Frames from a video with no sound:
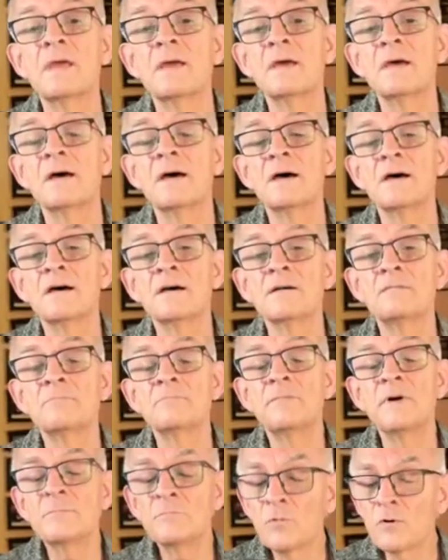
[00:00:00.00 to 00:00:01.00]

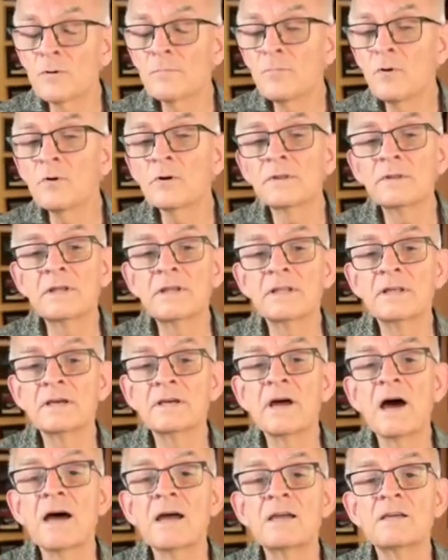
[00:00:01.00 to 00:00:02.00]
But more importantly,
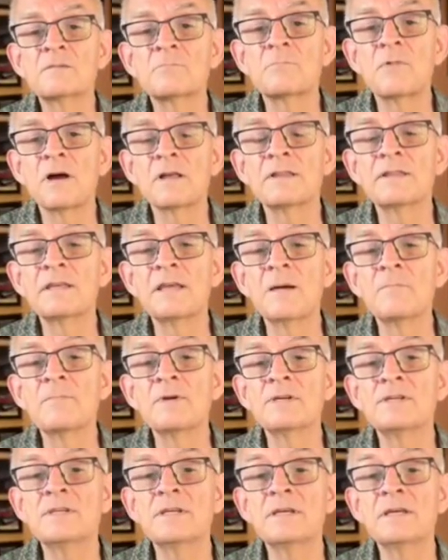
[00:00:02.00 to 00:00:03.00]
Akai has brought the
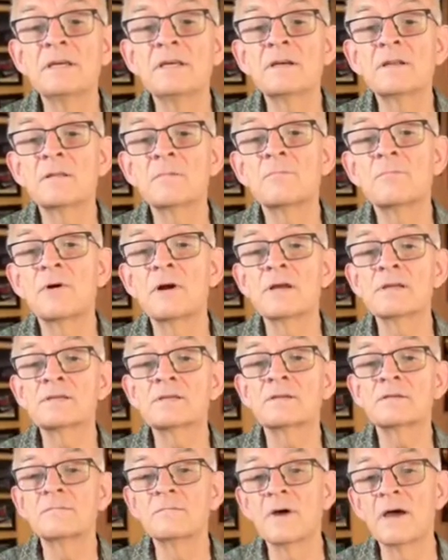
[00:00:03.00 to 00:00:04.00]
MPC into the
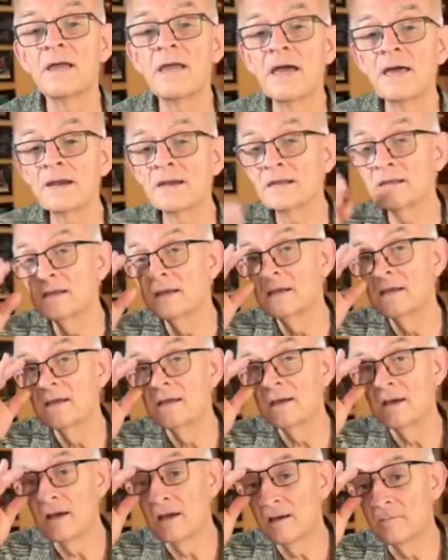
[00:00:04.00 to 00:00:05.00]
present by adding
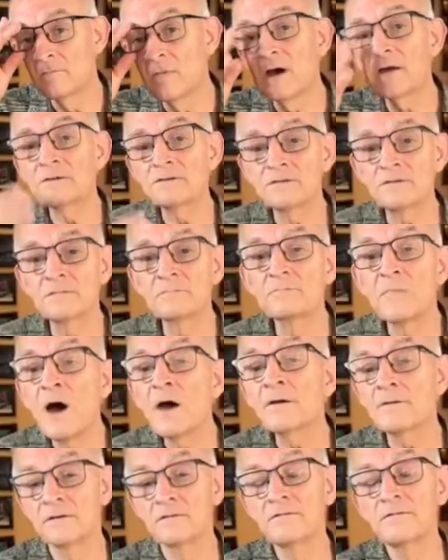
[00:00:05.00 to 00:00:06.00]

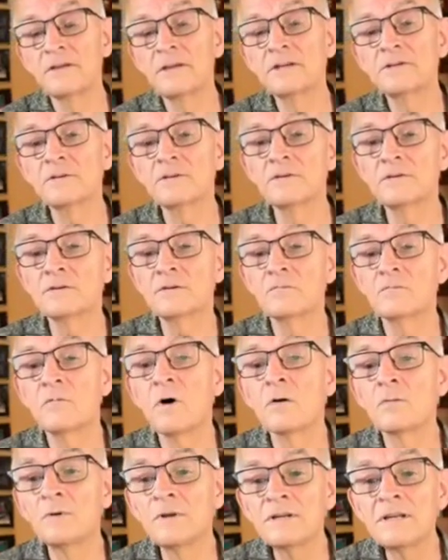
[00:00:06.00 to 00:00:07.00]
modern features
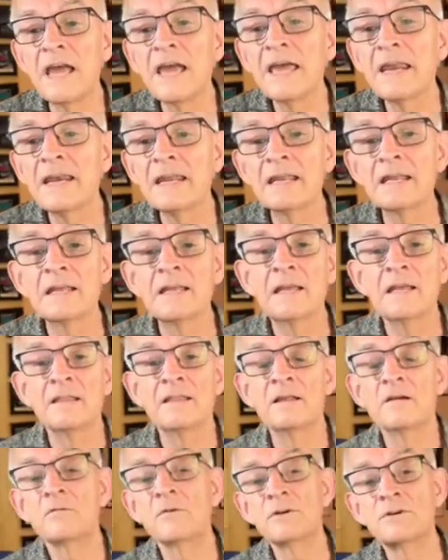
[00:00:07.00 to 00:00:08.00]
while retaining
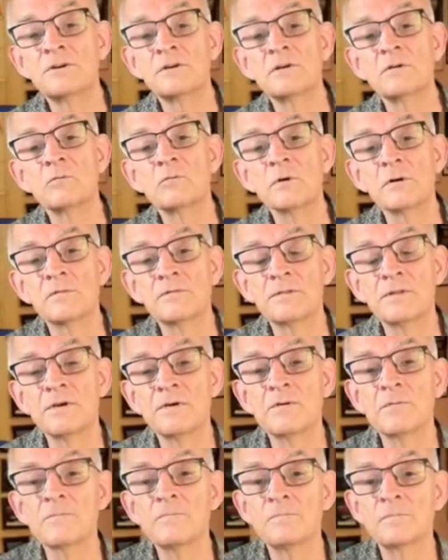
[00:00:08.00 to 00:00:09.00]
the original
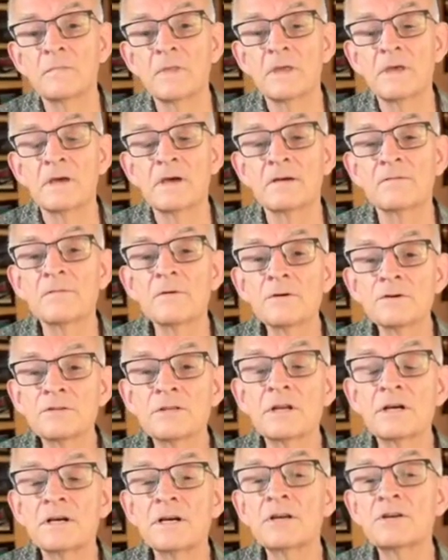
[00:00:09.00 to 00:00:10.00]
workflow.
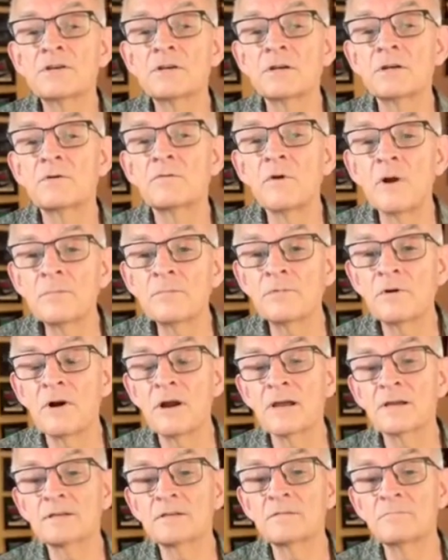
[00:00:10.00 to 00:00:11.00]
First, in addition to drum
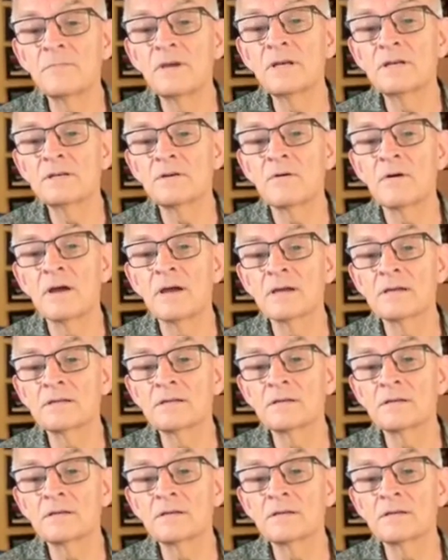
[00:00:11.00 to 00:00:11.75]
tracks and pitch tracks, it